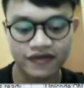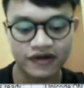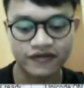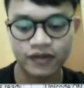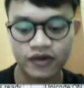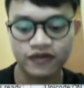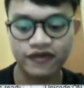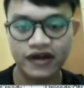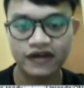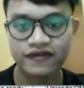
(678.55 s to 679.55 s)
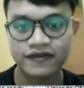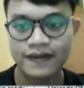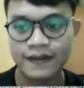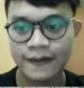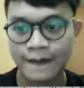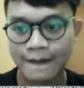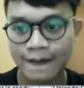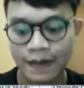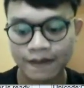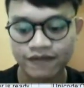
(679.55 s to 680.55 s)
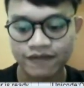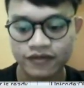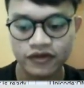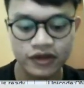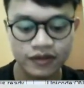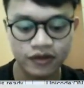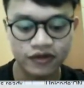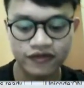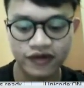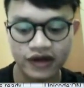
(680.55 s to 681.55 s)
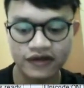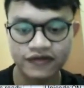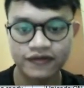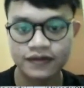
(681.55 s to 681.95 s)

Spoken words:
5.5, 3.5,